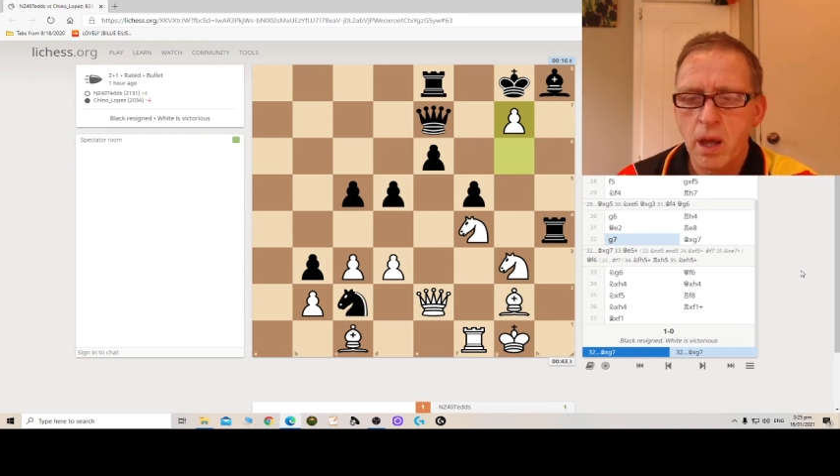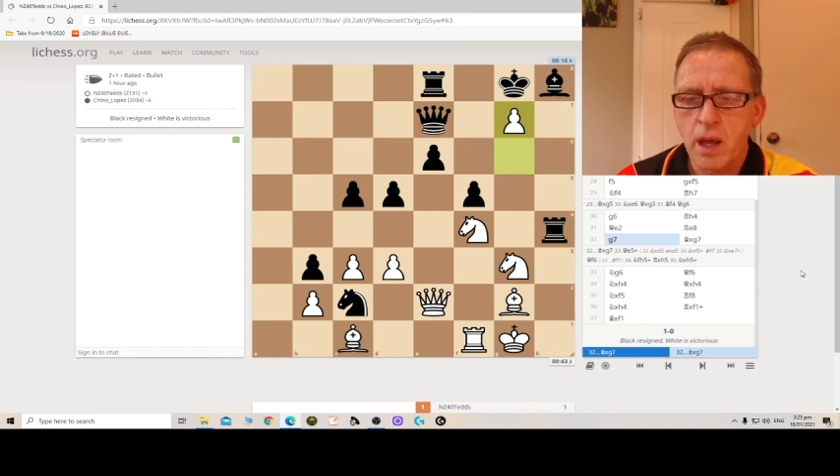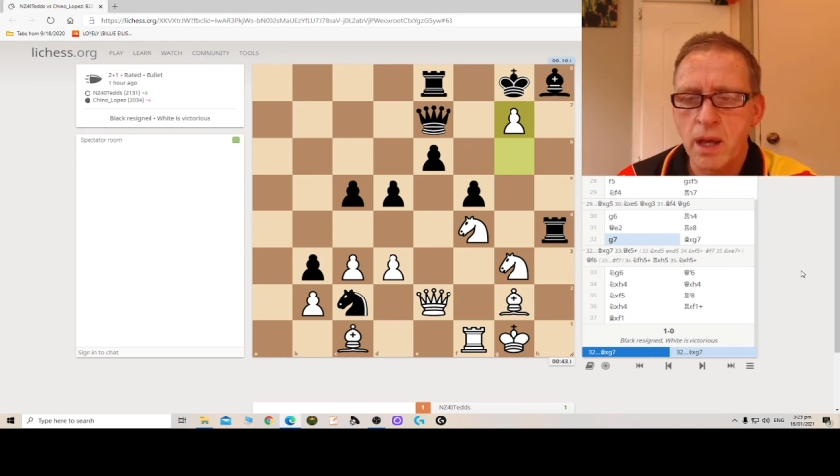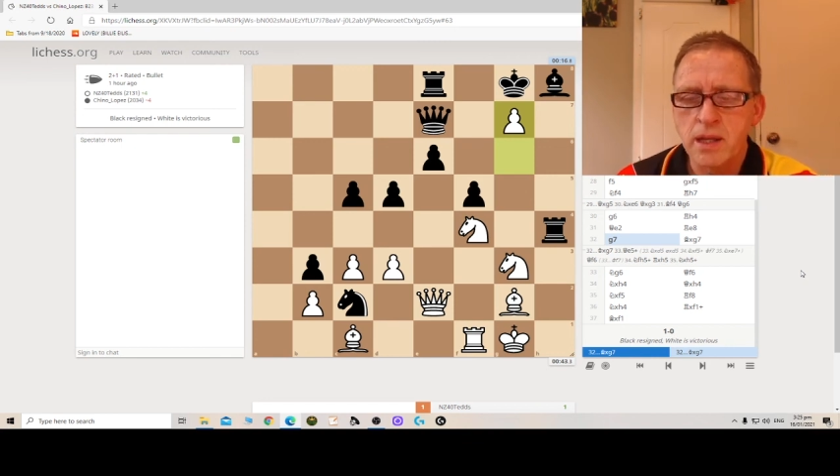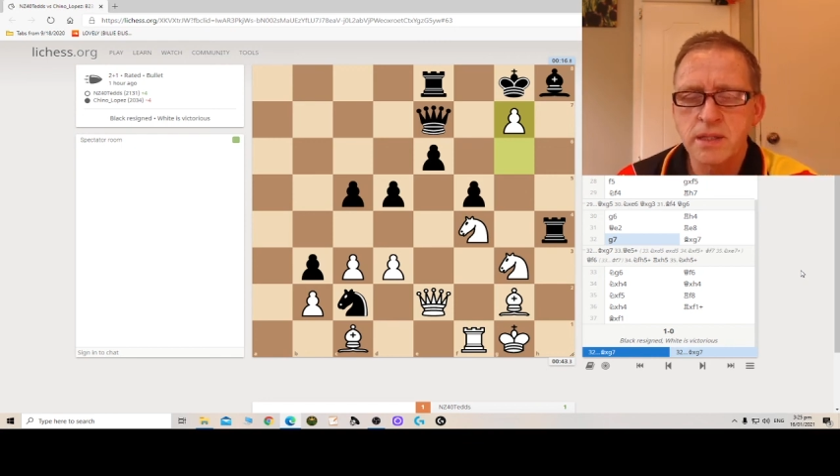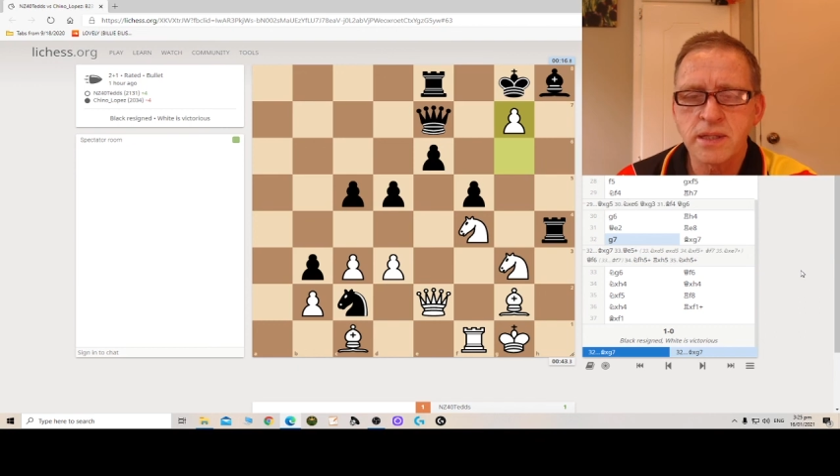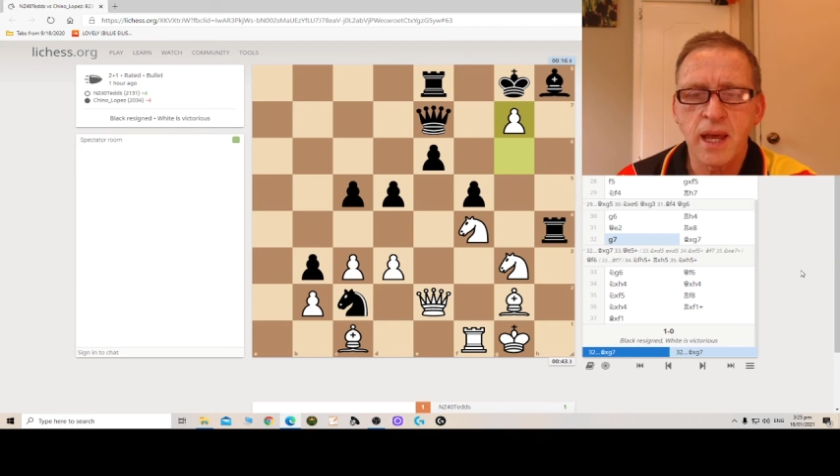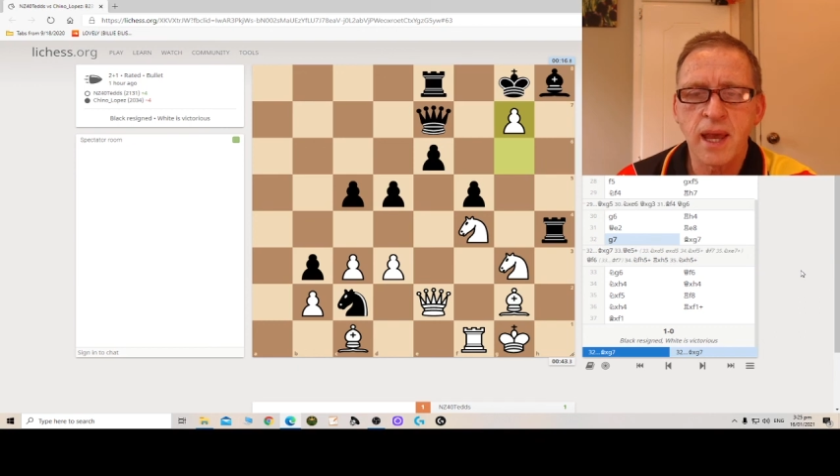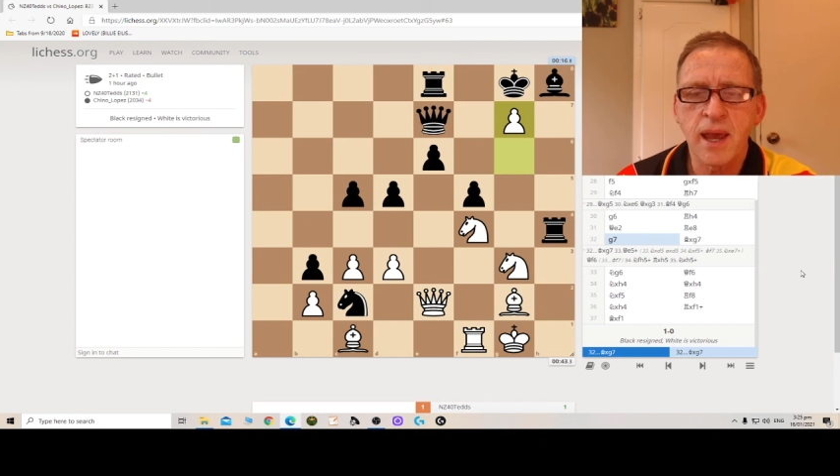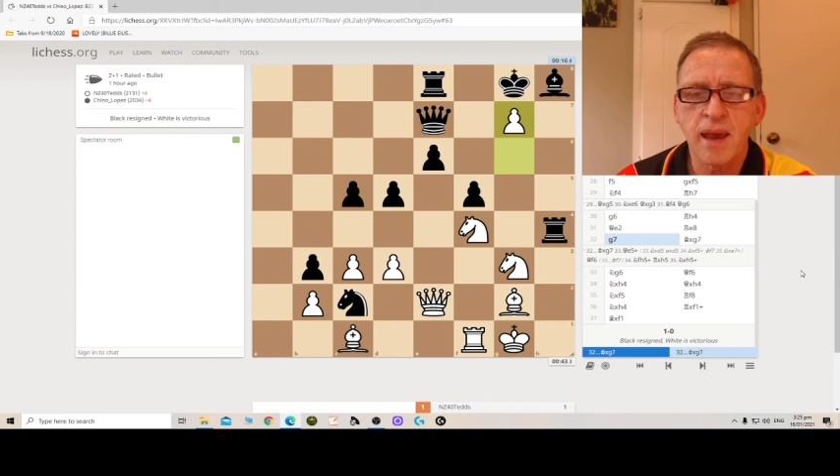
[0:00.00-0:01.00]
is
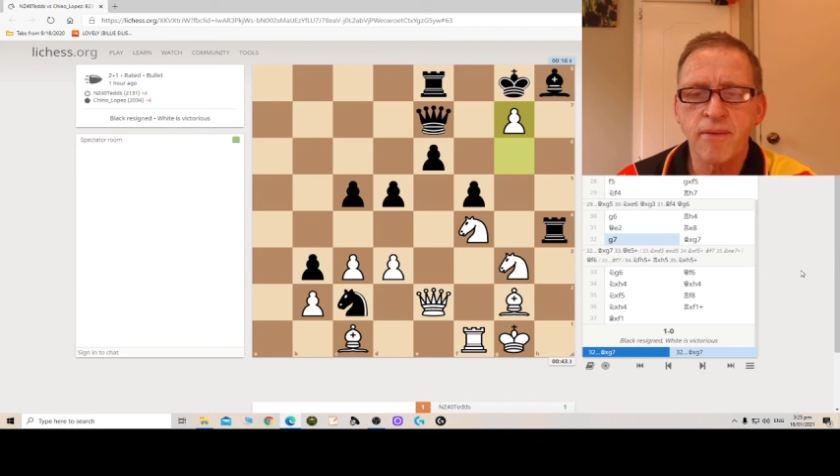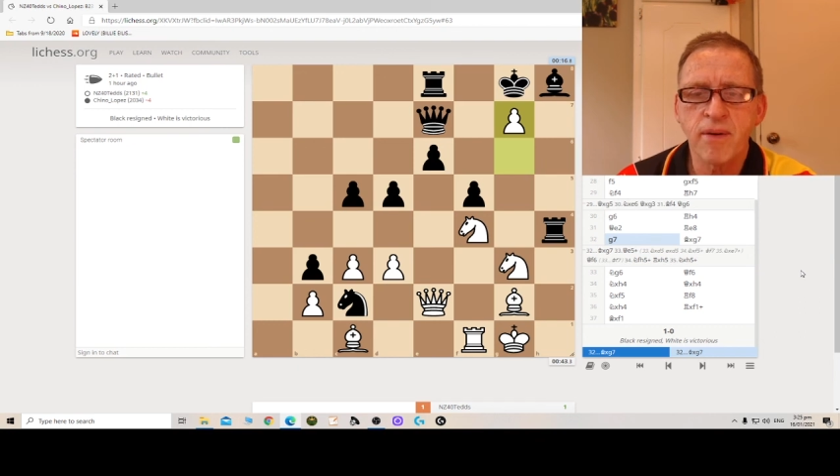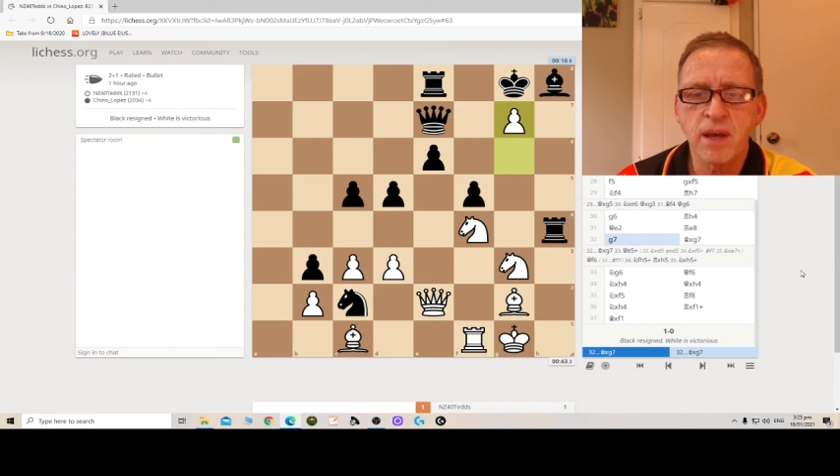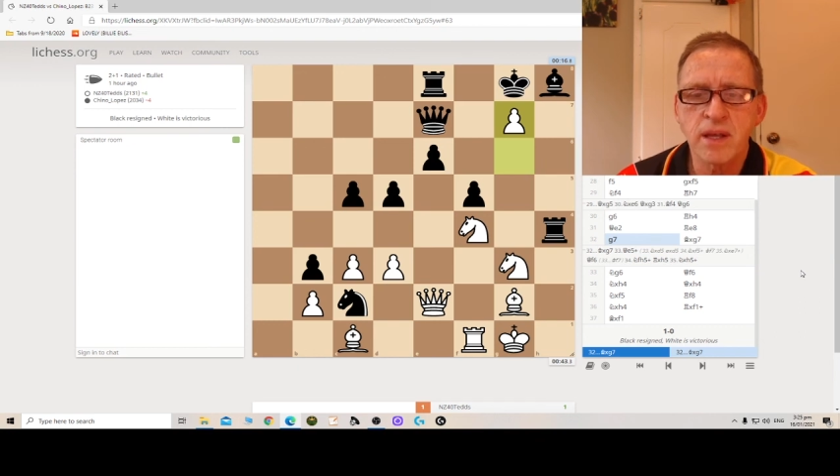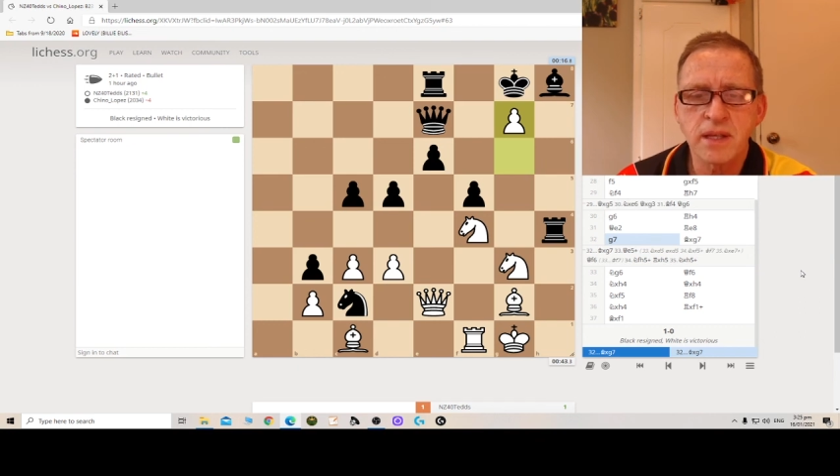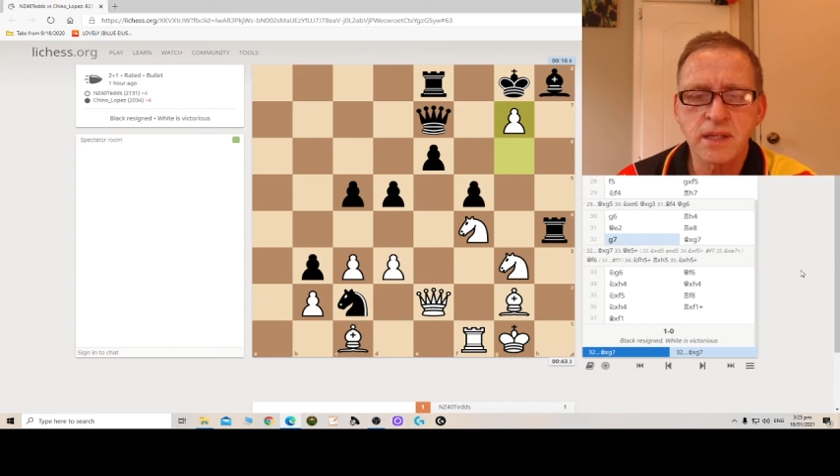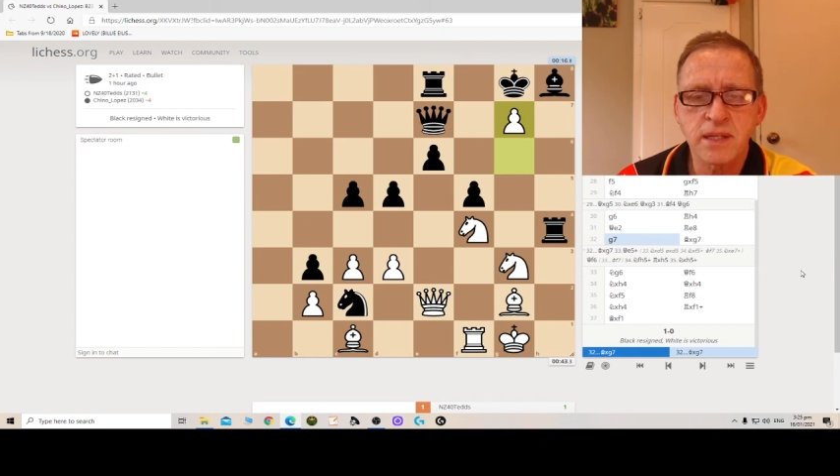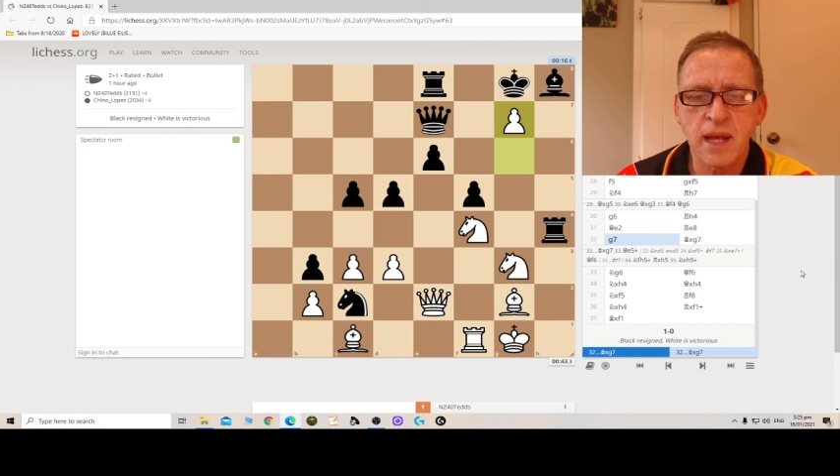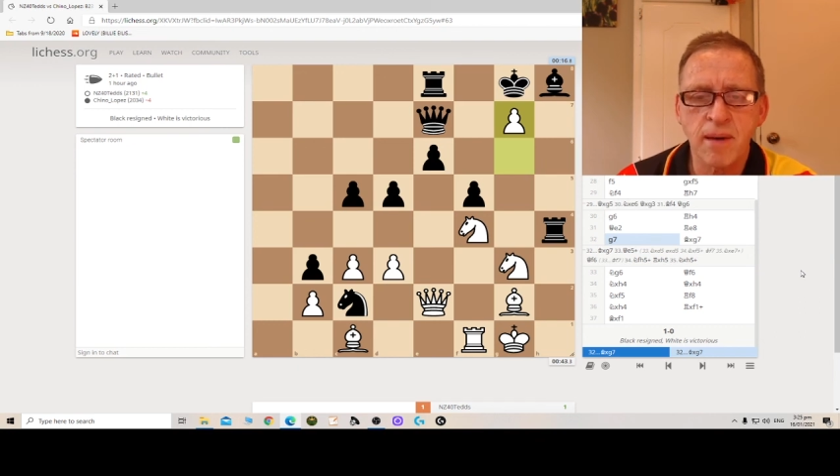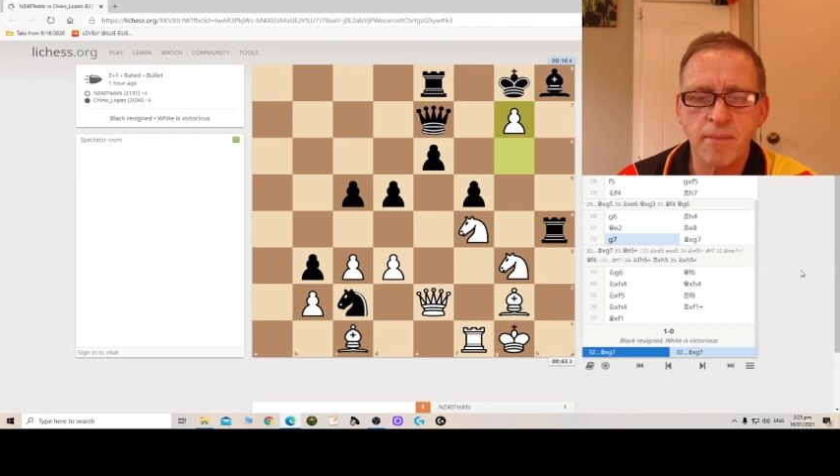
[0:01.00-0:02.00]
they have
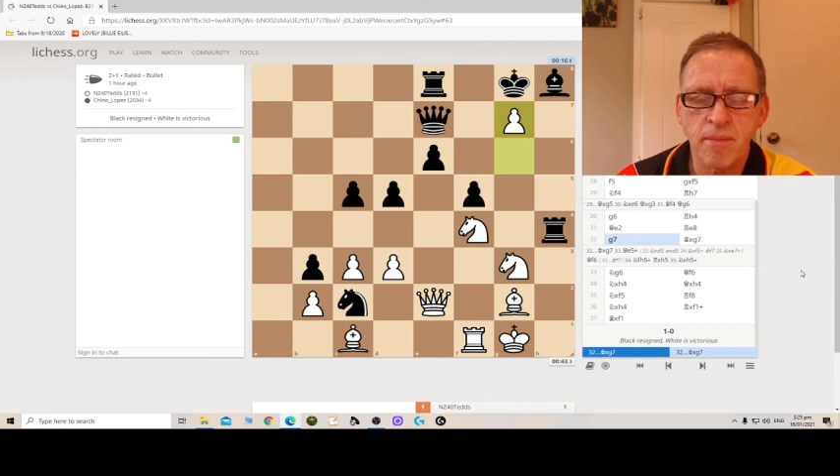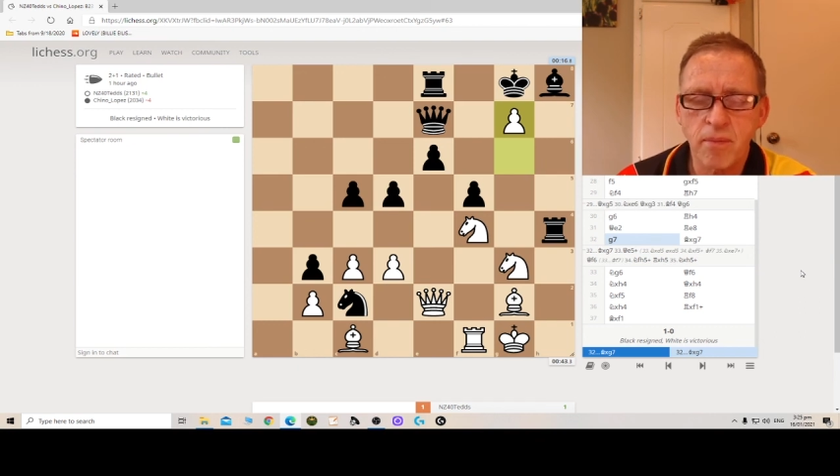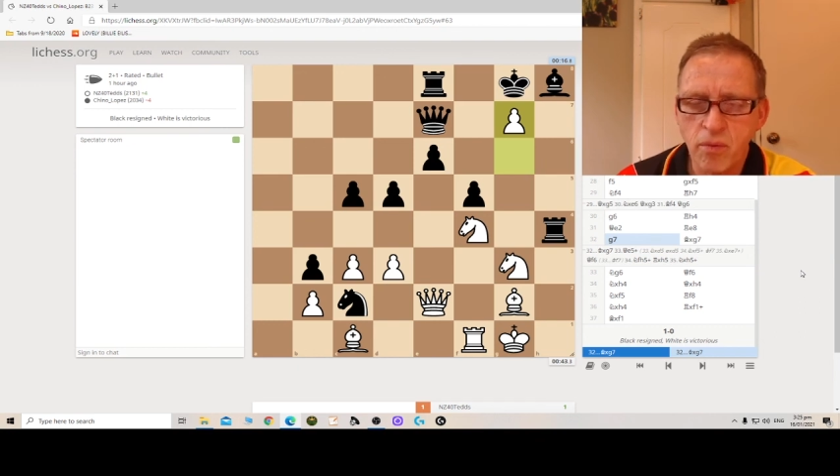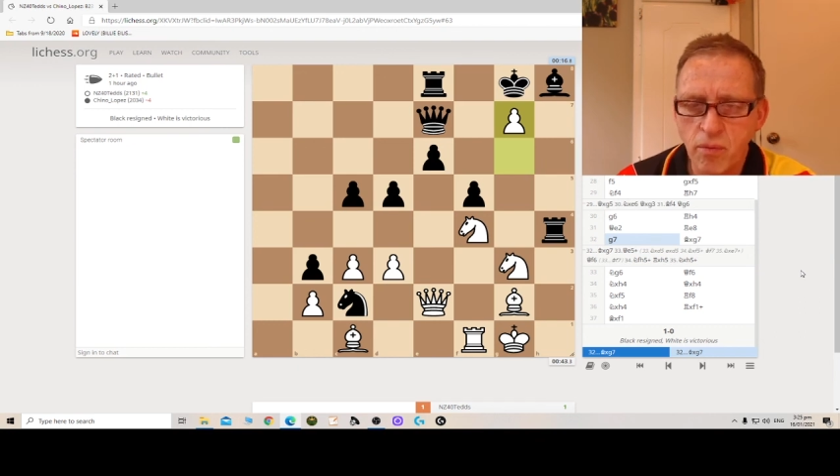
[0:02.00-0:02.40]
some